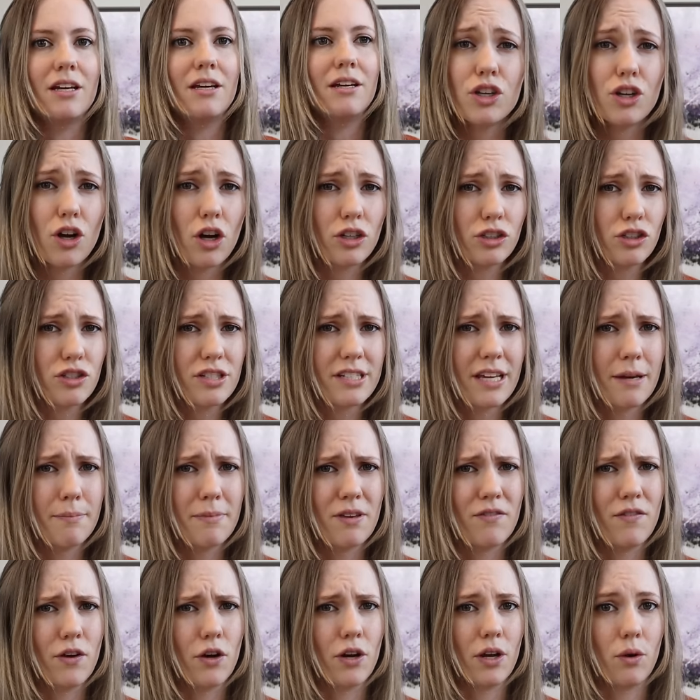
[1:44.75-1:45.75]
The doctors can
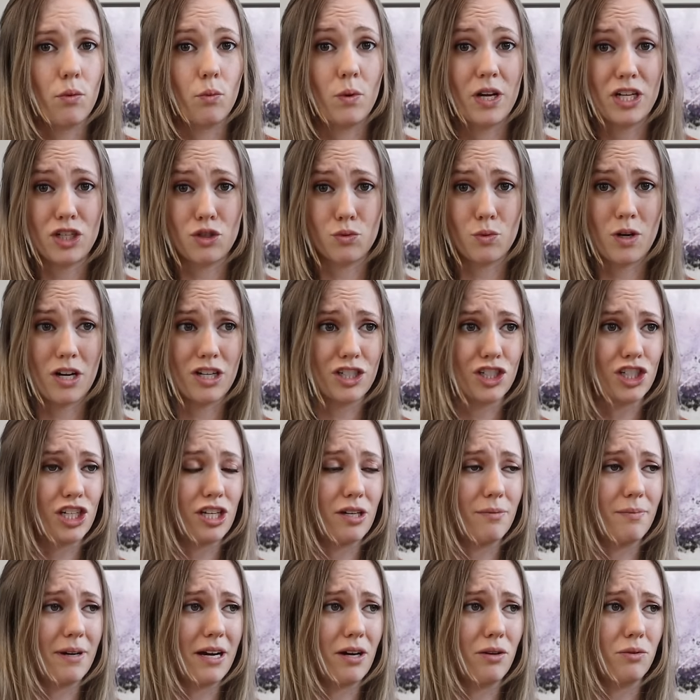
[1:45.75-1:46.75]
be very wish-washy
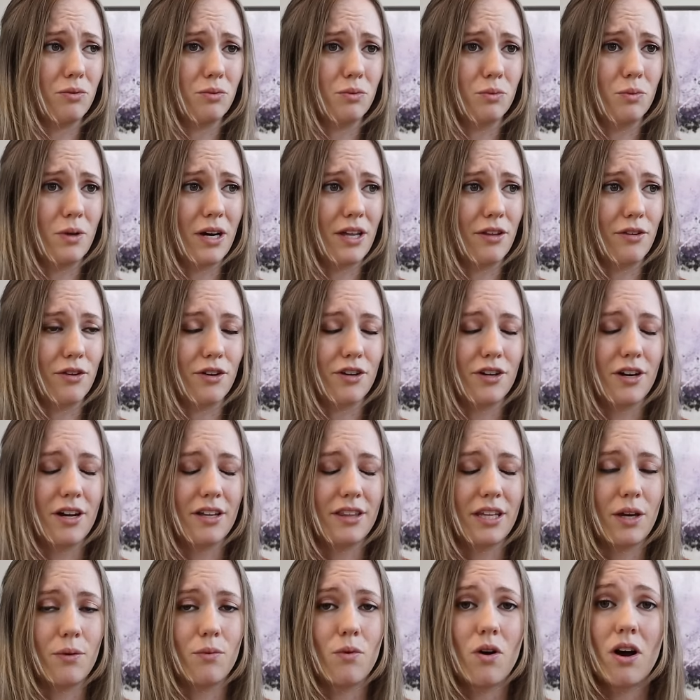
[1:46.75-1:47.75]
about whether or
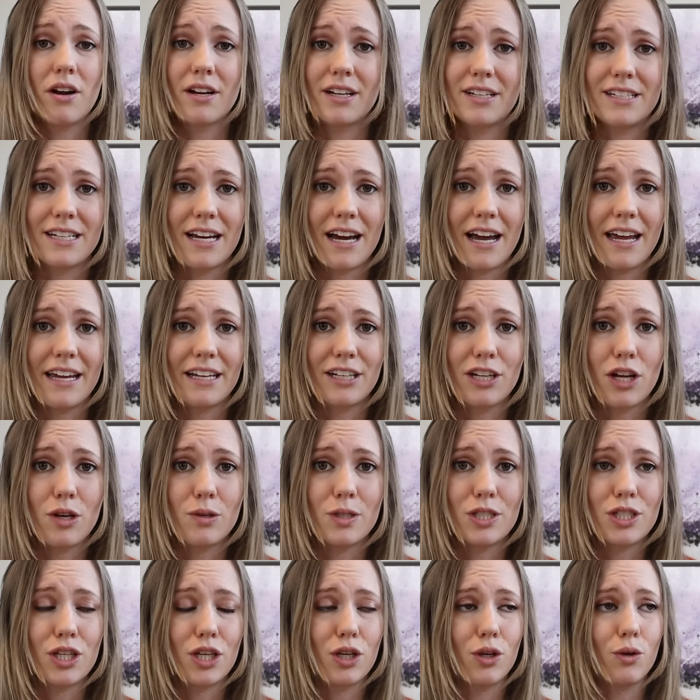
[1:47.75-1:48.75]
not they want to
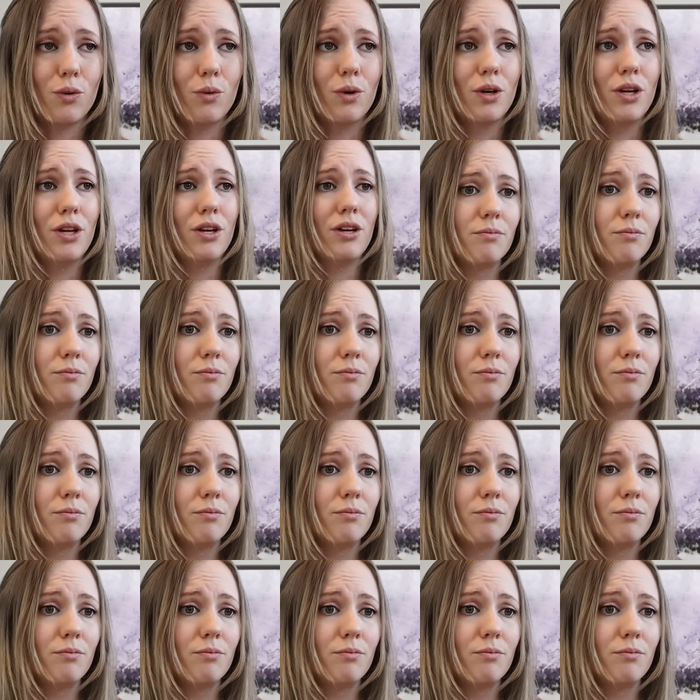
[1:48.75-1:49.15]
diagnose you.